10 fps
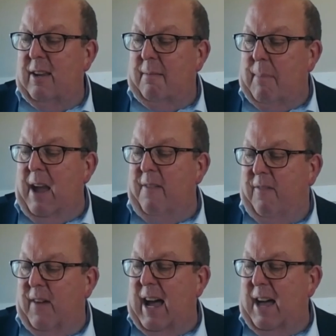my
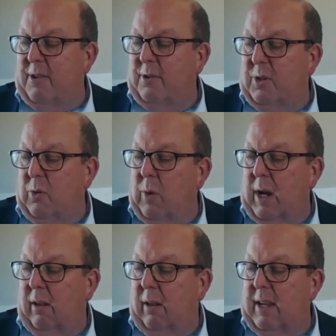Father's
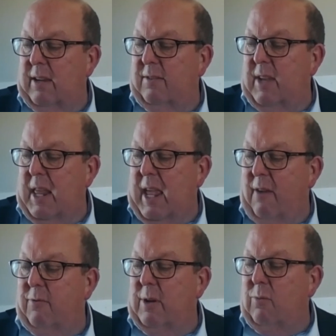will is that
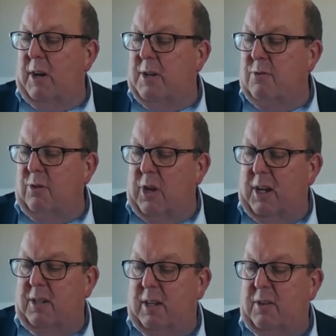everyone who
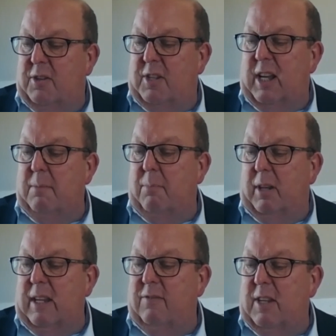looks to the Son and
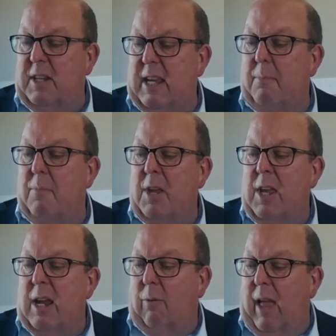believes in him
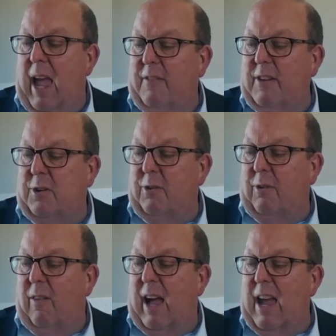will have
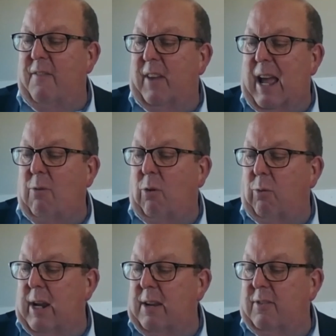eternal life, and I will
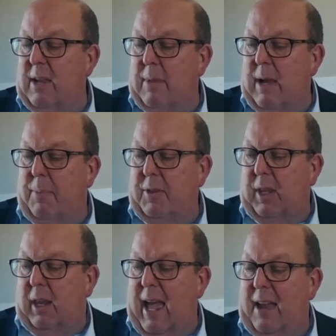raise them up at
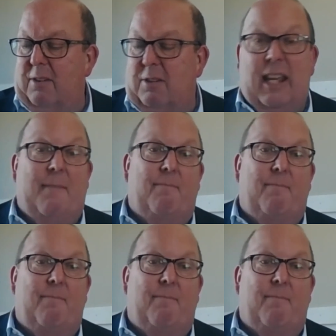the last day.